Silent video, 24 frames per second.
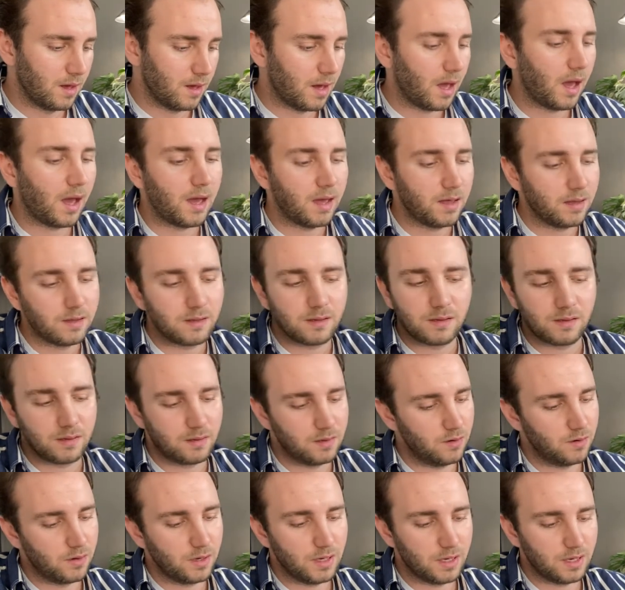And
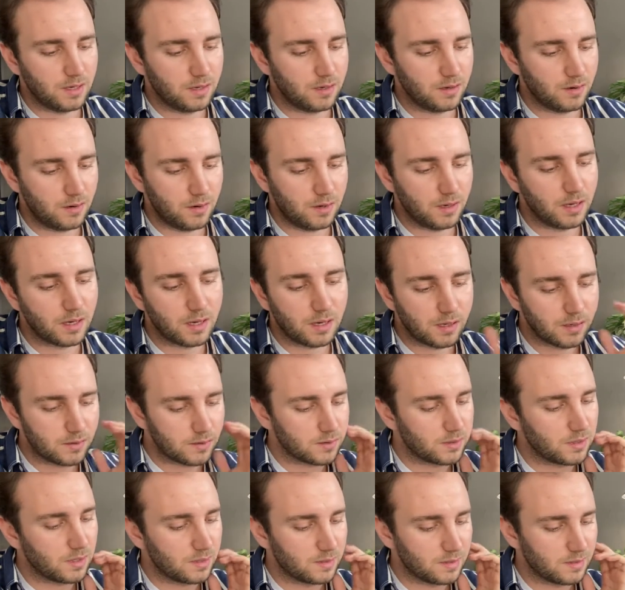Hoya
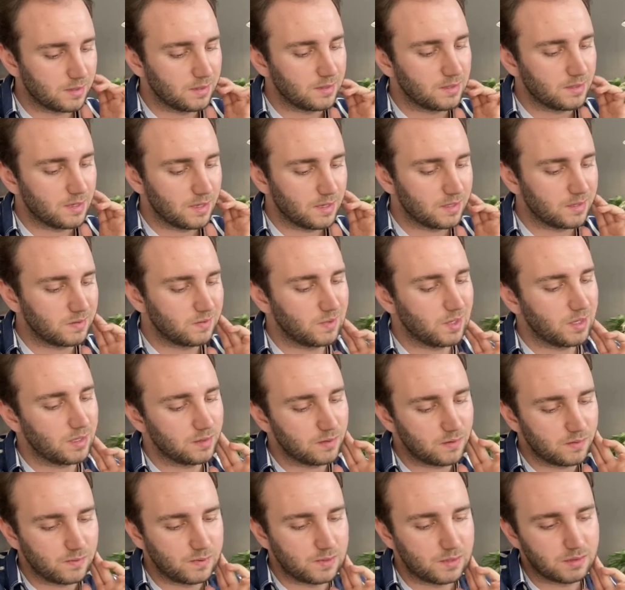Australis as well.
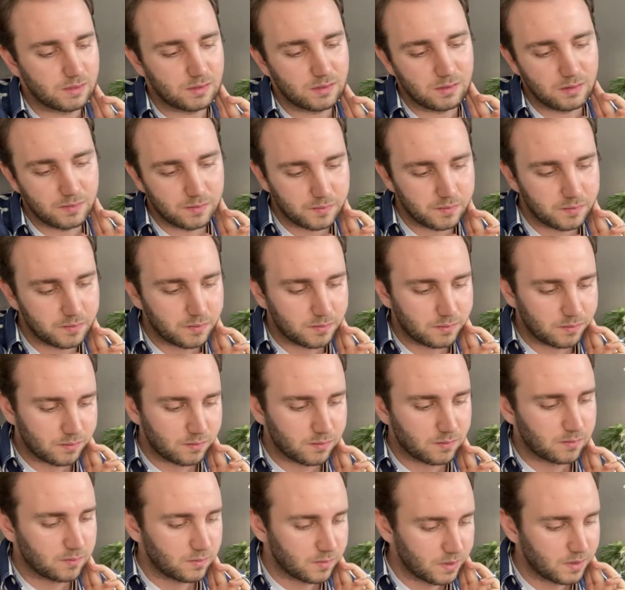
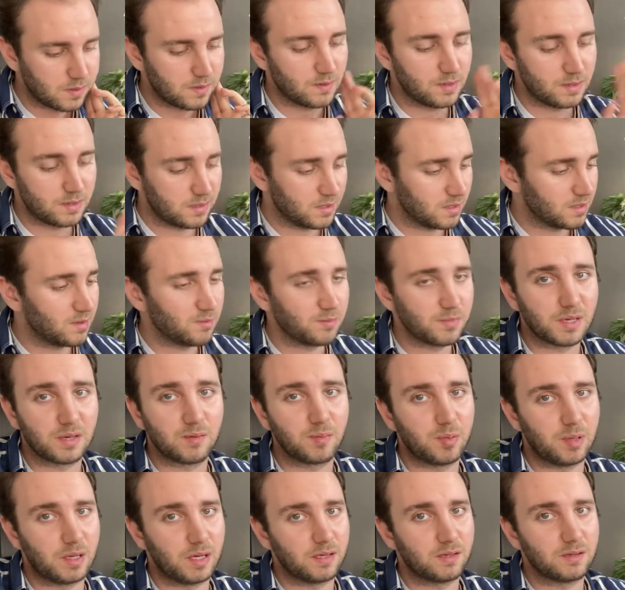It's such a big
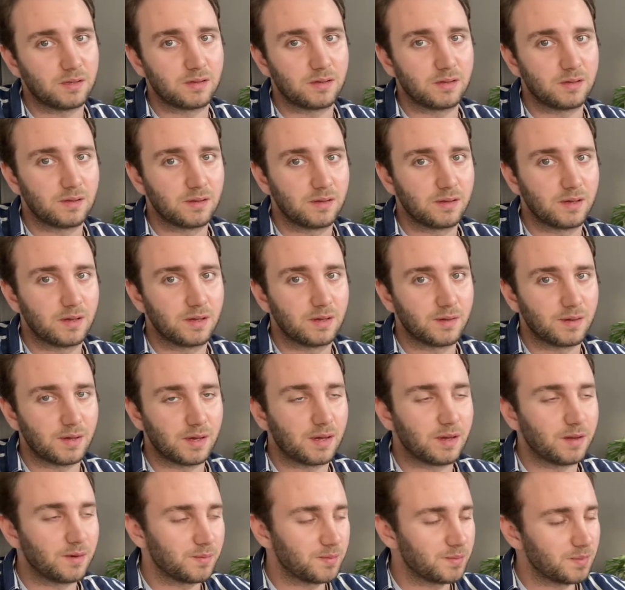plant.
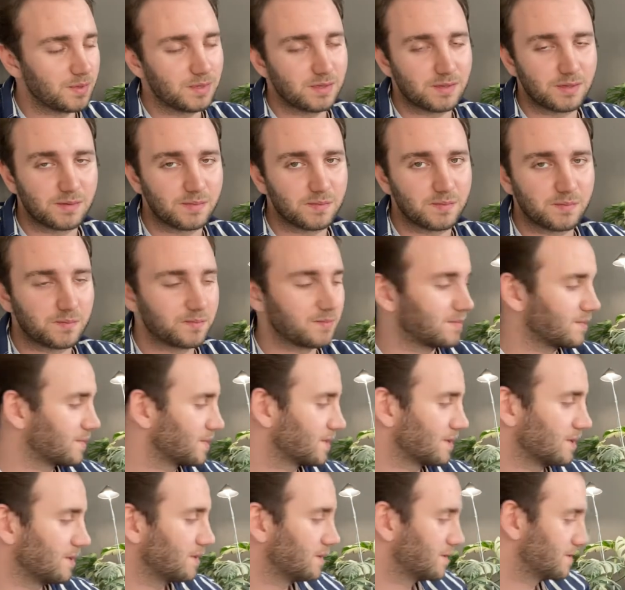
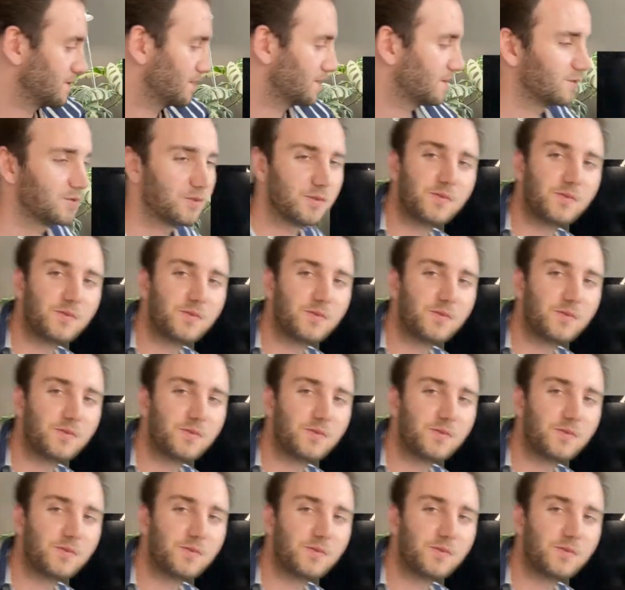I don't